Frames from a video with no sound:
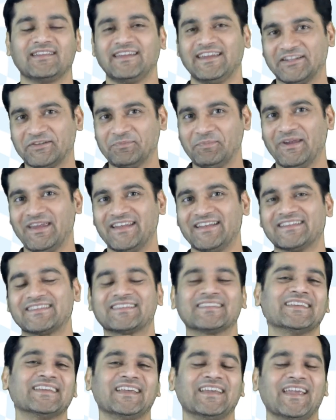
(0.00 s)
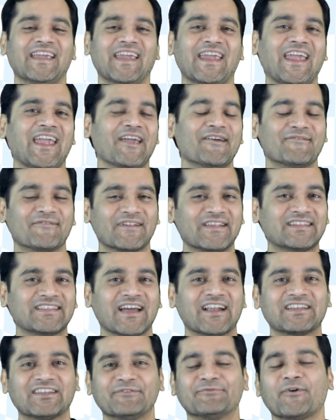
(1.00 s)
It means every
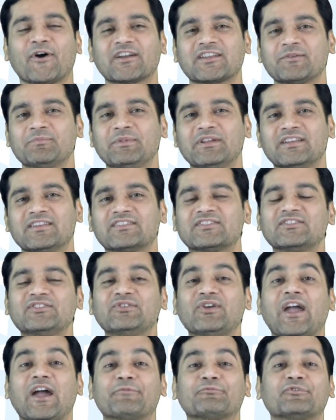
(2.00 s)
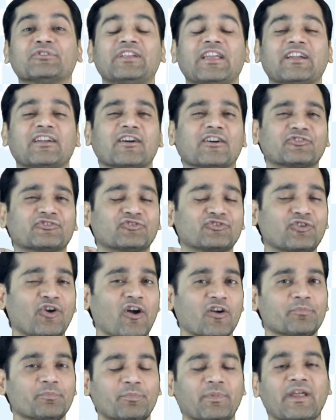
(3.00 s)
30-40 minutes you have to take a
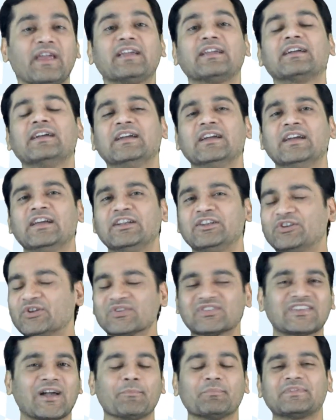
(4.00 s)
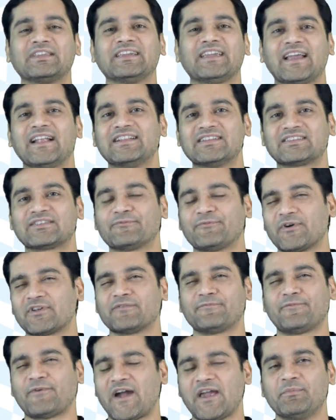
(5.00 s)
short break, do something else
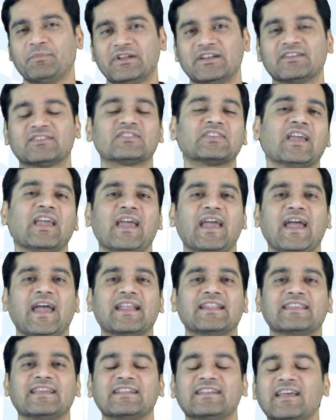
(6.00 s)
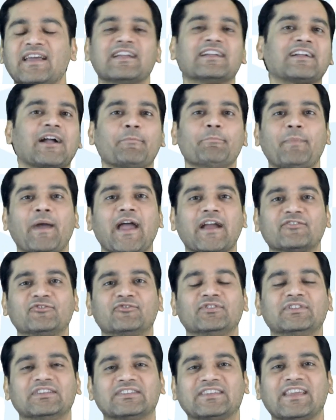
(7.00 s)
for 5 minutes, and then come back
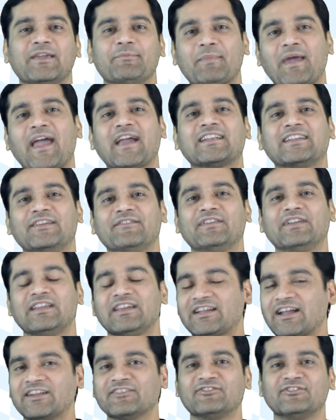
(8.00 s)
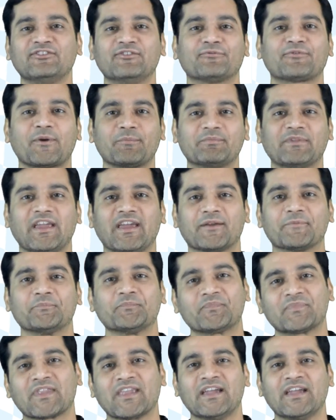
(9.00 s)
to the same activity, continue from there
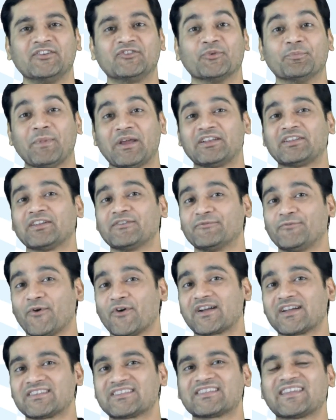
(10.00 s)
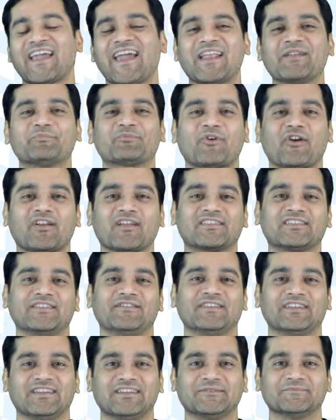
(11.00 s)
to maintain focus and
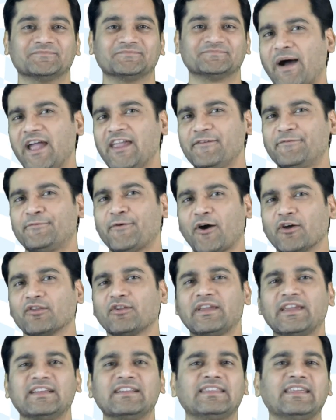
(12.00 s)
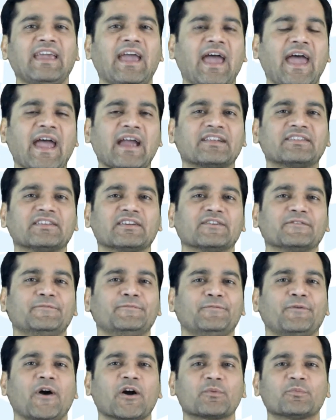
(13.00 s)
productivity. By following the ACT
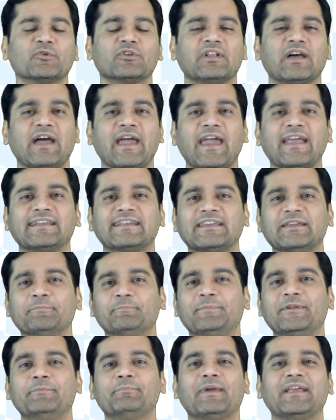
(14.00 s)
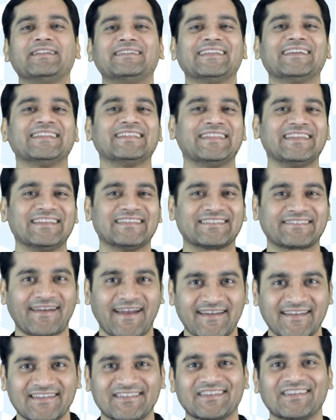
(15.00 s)
formula and implementing these
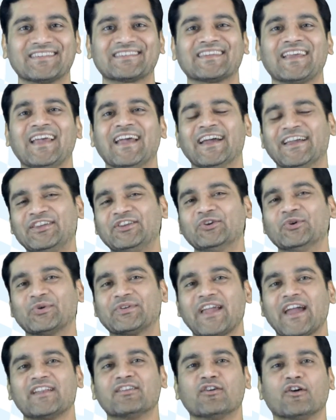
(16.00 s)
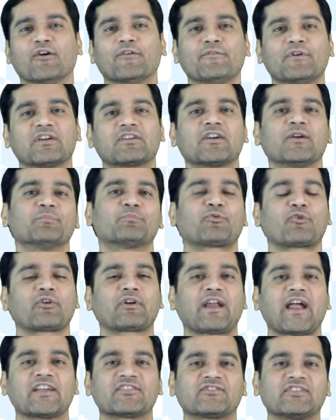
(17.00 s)
strategies, you can overcome
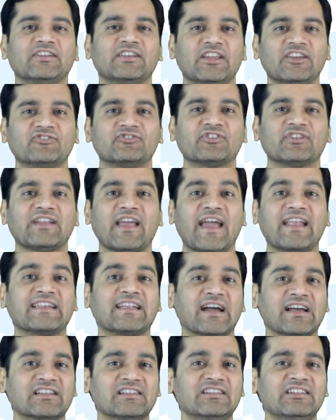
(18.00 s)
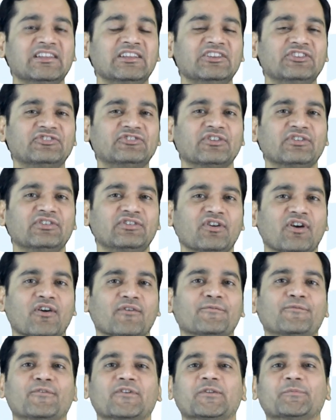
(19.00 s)
procrastination and unleash
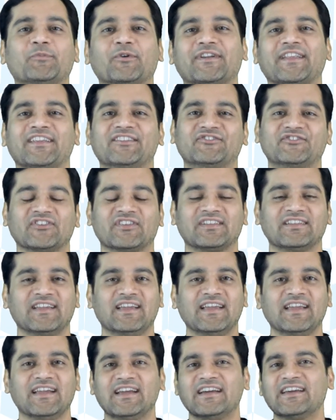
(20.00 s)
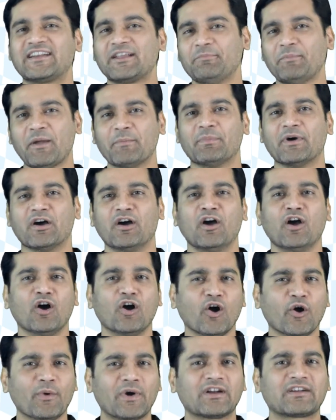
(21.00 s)
your full potential. Remember,
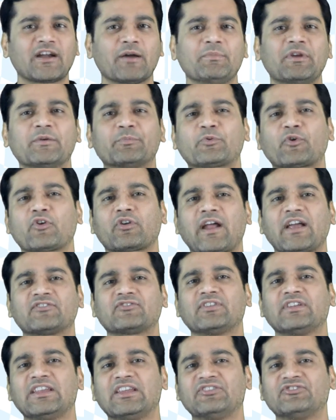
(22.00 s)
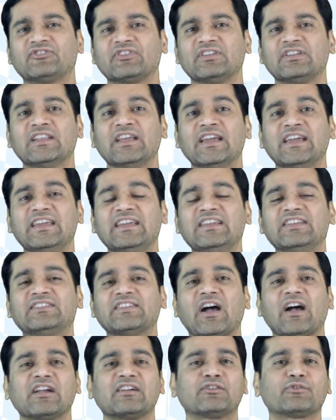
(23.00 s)
overcoming procrastination
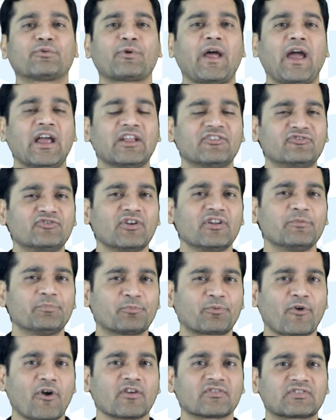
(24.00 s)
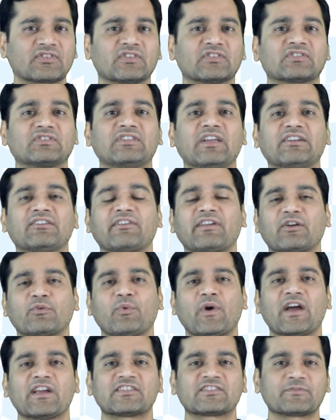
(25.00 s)
is a gradual process that
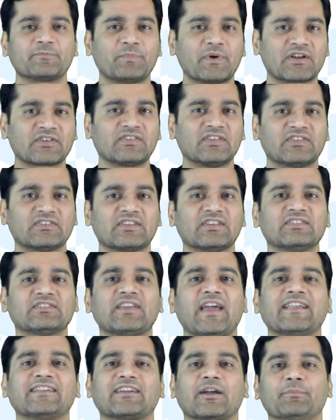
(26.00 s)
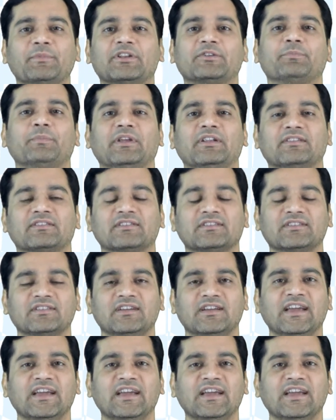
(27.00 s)
requires persistence and commitment.